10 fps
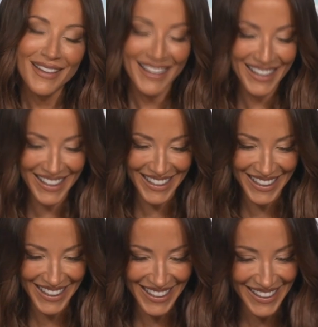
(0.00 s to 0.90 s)

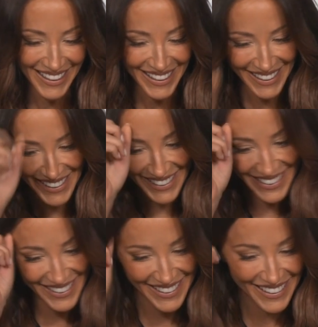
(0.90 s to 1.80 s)

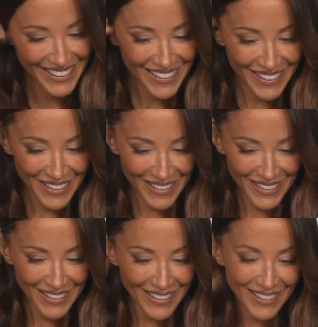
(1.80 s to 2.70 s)

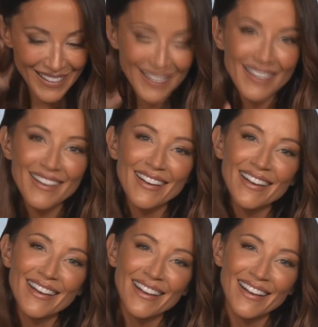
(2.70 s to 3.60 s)

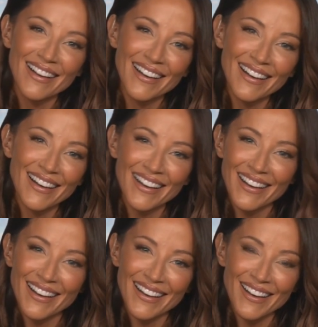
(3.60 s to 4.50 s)

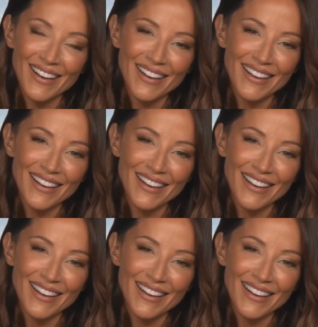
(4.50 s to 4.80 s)
(not speaking)